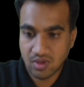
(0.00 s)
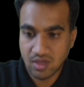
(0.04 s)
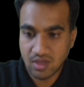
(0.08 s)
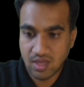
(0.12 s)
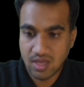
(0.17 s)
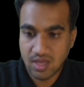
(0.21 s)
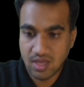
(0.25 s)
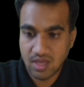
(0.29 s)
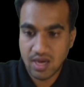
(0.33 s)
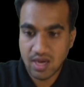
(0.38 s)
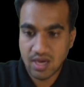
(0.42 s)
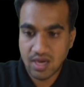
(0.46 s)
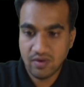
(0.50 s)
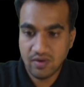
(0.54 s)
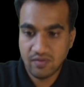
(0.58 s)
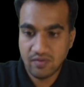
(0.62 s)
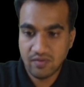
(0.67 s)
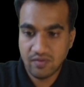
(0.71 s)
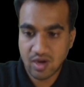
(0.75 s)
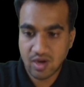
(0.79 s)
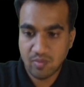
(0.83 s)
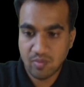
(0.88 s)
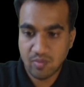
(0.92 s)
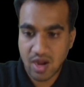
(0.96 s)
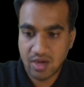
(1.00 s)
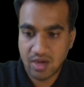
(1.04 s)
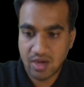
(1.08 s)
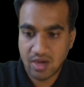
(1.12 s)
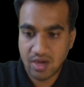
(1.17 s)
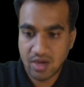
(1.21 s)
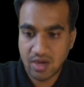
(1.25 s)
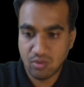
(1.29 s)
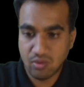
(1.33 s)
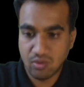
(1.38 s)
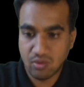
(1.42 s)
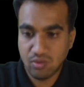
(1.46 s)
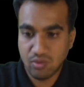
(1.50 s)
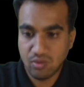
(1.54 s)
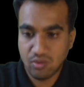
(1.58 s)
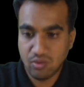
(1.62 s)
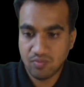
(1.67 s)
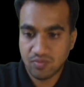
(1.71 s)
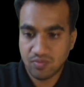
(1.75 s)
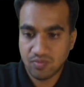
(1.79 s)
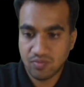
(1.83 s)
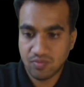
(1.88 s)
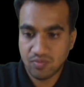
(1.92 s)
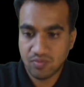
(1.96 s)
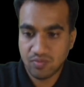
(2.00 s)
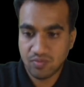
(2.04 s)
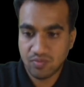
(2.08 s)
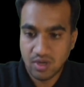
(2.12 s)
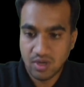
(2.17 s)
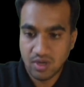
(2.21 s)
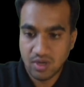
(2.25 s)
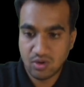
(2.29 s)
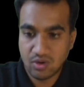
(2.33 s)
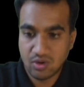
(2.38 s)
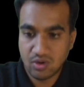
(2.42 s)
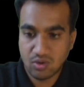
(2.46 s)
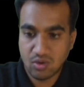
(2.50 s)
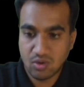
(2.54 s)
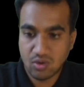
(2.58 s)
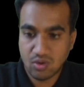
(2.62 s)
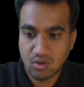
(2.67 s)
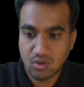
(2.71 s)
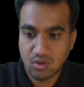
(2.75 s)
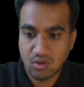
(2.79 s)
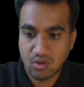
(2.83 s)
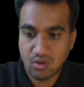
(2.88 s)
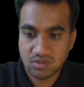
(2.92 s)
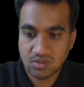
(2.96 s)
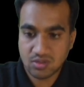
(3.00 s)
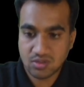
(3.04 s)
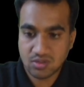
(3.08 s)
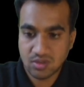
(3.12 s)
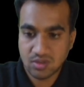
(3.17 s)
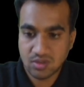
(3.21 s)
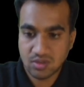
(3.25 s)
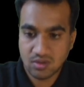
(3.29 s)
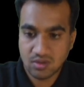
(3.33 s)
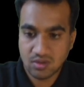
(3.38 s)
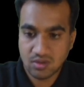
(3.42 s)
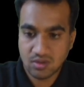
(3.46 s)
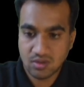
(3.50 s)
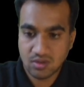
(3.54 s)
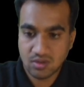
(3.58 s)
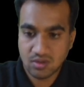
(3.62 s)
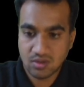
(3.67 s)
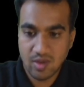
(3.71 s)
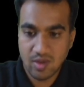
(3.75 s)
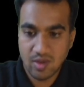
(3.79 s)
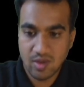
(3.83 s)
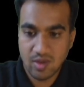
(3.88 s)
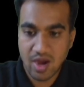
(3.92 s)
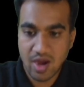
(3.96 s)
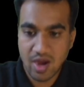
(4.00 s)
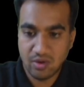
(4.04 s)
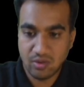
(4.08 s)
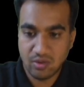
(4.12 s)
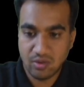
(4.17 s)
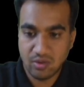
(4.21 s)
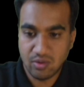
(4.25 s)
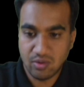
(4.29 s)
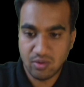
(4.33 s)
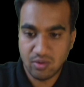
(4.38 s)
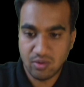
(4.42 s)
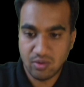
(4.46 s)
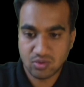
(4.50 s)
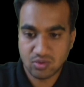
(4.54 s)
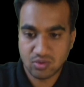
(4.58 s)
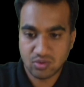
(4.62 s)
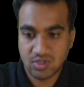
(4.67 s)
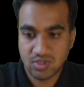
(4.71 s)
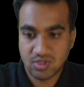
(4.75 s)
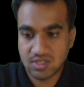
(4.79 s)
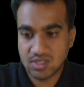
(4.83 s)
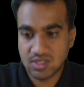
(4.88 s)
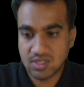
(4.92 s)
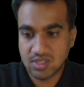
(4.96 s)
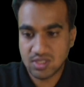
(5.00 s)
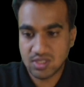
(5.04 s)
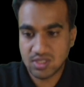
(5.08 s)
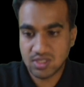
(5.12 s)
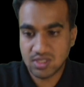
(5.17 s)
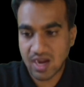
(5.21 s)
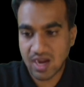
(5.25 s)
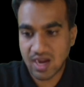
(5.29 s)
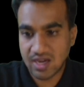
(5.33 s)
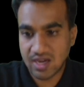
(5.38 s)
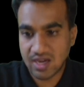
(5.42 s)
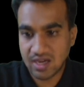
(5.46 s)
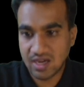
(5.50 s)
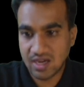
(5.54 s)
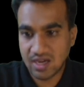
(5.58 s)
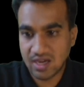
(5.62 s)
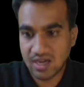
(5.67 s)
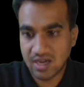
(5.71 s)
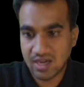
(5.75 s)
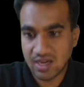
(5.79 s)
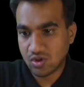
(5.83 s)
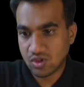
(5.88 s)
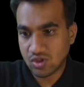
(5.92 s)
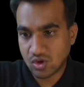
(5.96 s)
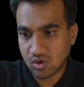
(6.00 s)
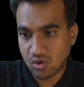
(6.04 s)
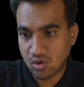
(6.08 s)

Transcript: a divided by 2 into cos a by 2. So this is one identity.